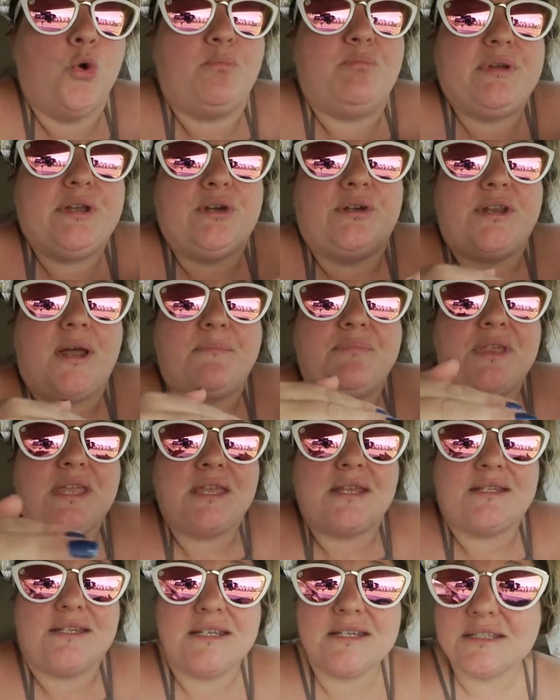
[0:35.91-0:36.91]
build up the
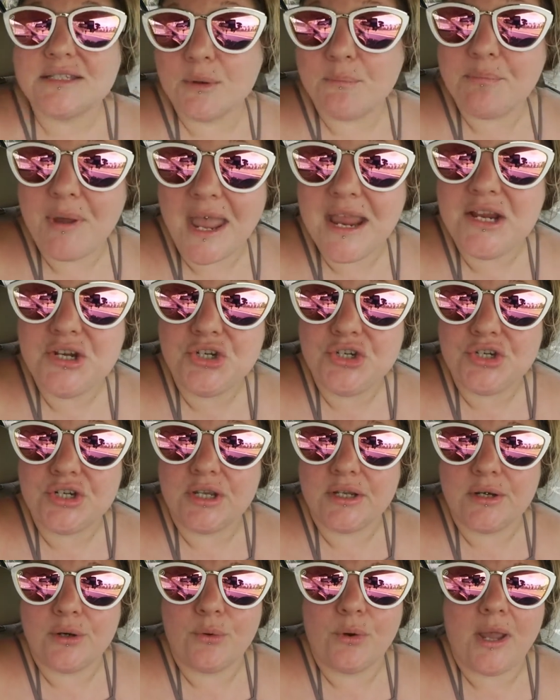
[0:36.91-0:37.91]

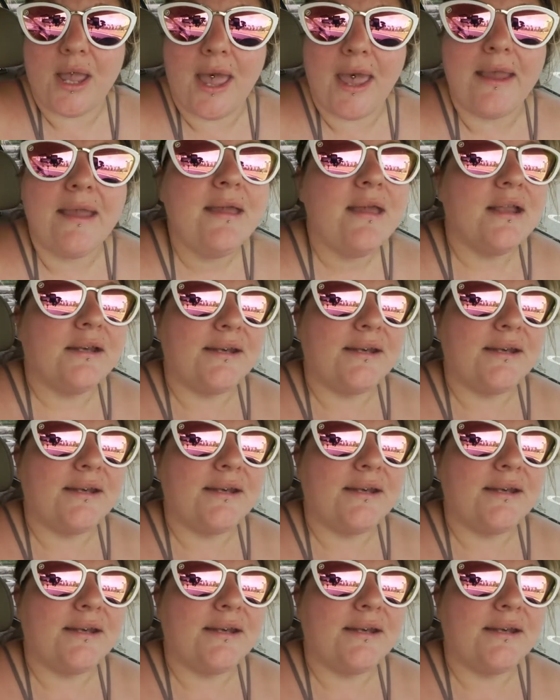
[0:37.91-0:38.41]
anticipation, okay?